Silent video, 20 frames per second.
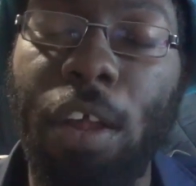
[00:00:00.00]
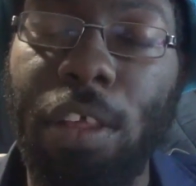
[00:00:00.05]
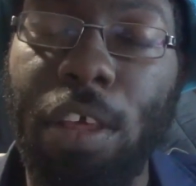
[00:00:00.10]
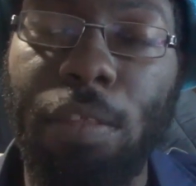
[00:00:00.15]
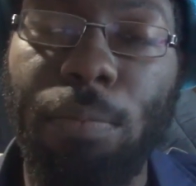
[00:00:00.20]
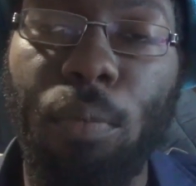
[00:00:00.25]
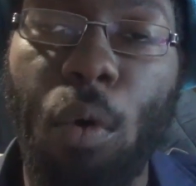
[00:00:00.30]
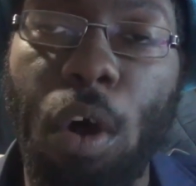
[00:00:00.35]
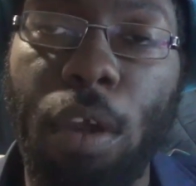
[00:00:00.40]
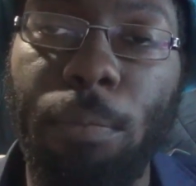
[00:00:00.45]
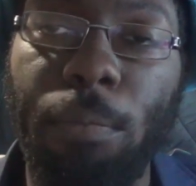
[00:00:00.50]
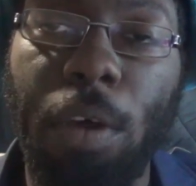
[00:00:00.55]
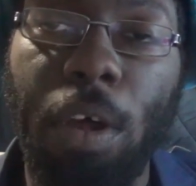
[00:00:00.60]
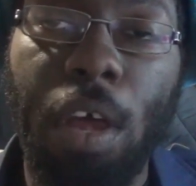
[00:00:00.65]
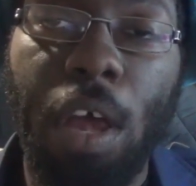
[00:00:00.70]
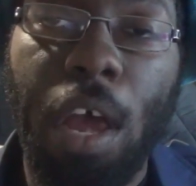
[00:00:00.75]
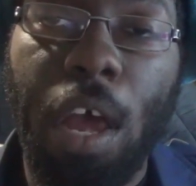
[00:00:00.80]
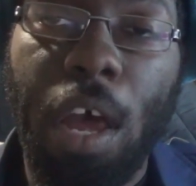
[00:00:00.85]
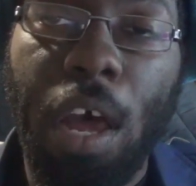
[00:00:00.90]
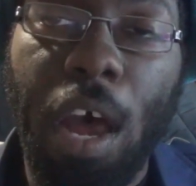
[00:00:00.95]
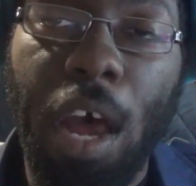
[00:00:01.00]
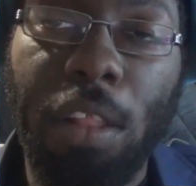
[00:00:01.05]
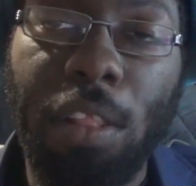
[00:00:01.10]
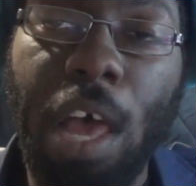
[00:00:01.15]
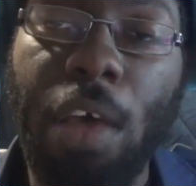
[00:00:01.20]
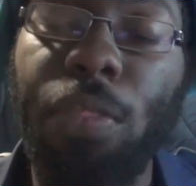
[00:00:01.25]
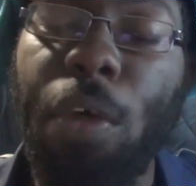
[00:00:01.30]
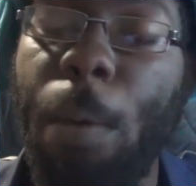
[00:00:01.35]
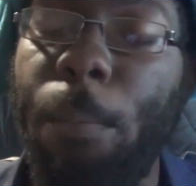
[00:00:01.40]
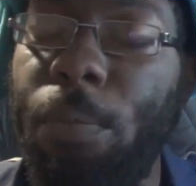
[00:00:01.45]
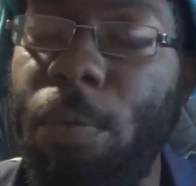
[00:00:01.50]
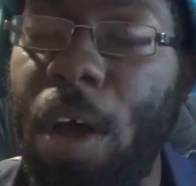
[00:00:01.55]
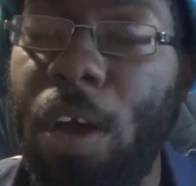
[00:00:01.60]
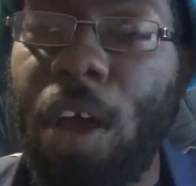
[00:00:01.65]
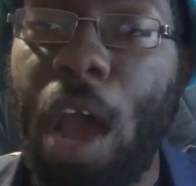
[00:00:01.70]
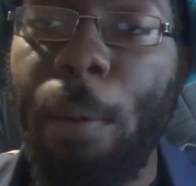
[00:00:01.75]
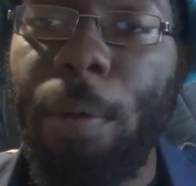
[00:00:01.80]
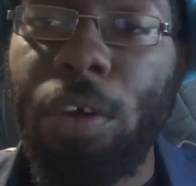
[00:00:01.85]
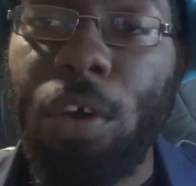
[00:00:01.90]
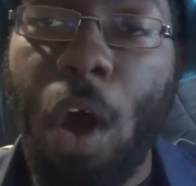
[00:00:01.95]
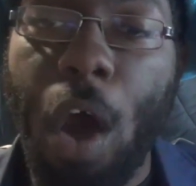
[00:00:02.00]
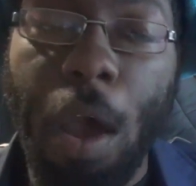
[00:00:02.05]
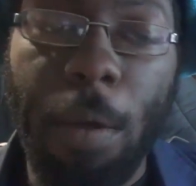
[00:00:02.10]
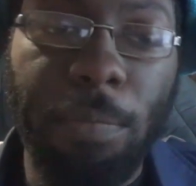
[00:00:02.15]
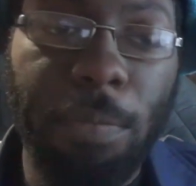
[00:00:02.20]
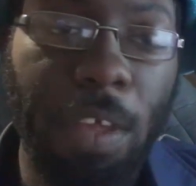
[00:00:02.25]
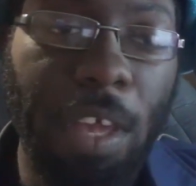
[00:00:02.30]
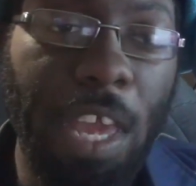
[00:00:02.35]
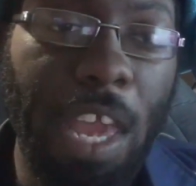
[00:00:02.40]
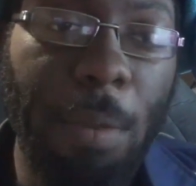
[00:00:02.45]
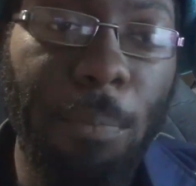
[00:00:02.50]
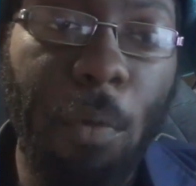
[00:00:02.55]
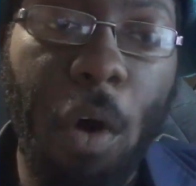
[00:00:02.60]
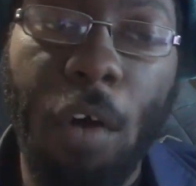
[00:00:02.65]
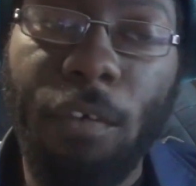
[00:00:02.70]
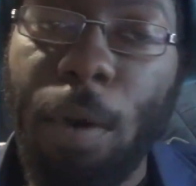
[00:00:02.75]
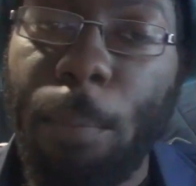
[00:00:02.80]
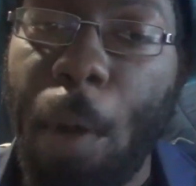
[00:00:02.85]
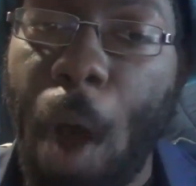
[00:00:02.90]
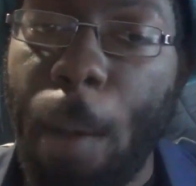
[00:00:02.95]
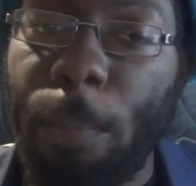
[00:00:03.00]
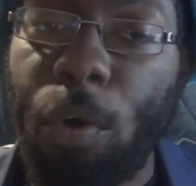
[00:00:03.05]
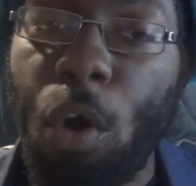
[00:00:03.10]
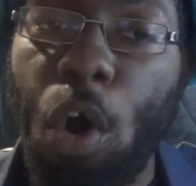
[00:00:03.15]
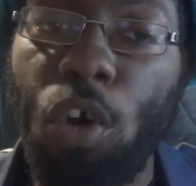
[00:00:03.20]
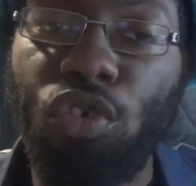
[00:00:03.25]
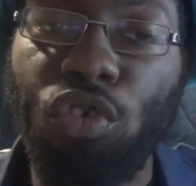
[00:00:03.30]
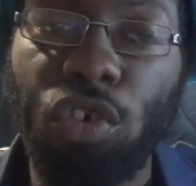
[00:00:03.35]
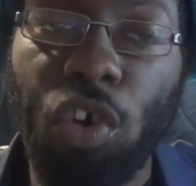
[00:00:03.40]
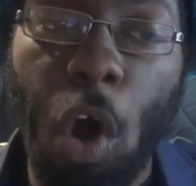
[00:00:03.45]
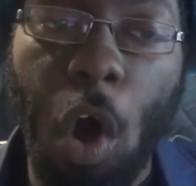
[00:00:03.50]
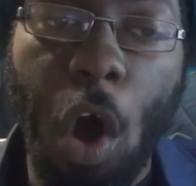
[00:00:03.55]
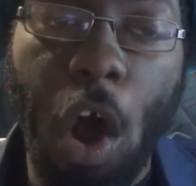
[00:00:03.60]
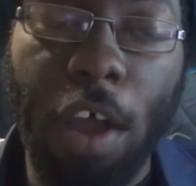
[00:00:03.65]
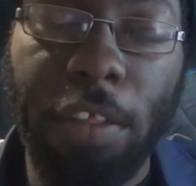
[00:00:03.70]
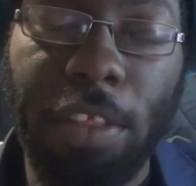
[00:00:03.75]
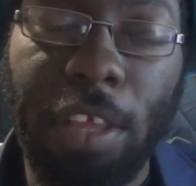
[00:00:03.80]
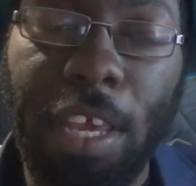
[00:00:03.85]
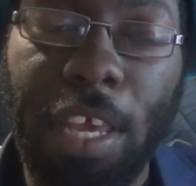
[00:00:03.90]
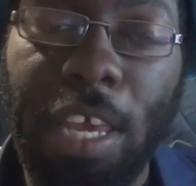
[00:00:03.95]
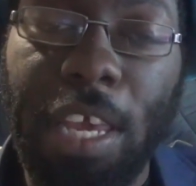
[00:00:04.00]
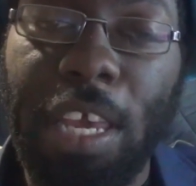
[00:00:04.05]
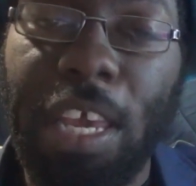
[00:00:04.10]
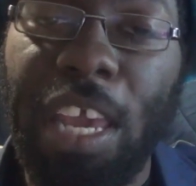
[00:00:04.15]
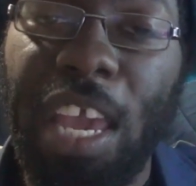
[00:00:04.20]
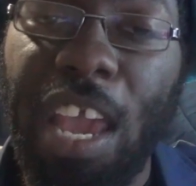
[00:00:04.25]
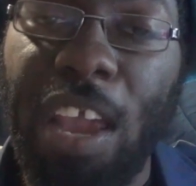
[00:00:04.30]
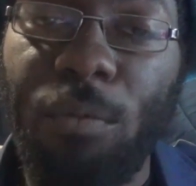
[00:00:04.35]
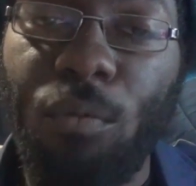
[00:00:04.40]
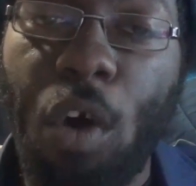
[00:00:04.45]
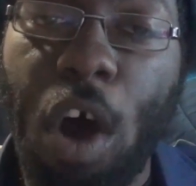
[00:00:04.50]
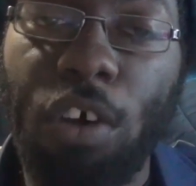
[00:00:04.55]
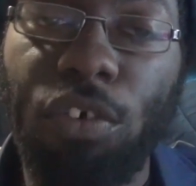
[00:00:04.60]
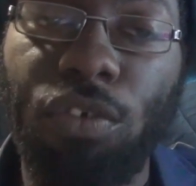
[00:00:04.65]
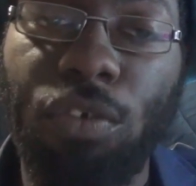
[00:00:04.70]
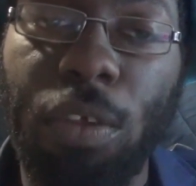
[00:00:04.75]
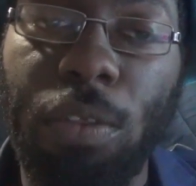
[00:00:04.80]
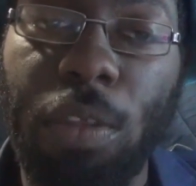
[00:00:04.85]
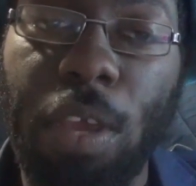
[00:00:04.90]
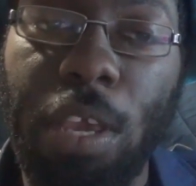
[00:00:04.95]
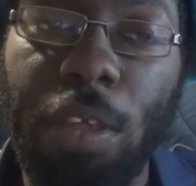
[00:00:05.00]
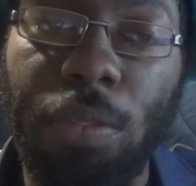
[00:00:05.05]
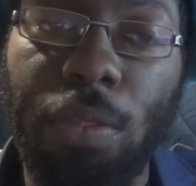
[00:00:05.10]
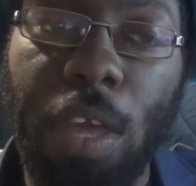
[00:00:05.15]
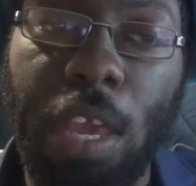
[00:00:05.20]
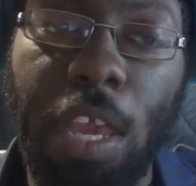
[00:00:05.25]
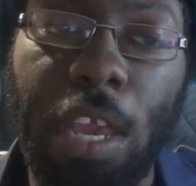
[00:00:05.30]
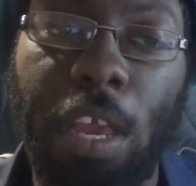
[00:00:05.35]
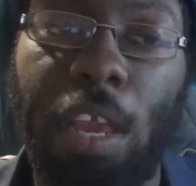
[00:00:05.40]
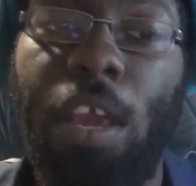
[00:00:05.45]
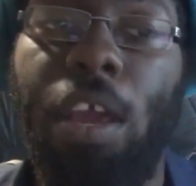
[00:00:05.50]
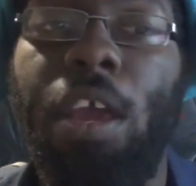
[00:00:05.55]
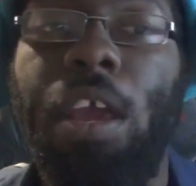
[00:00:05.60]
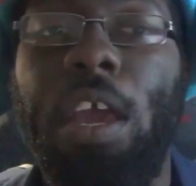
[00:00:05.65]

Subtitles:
at this point. Less a Comic Con and more of a pop culture con in Washington, D.C.